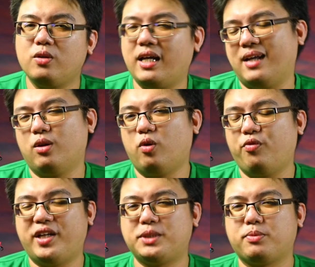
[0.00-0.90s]
there are no
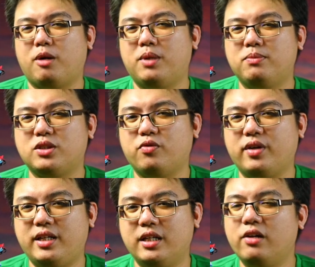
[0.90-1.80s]
face problems over
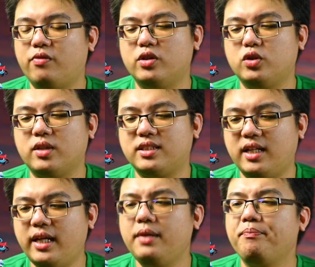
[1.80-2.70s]
here,
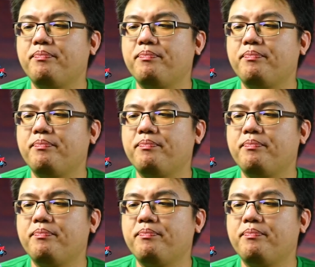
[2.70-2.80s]
fortunately.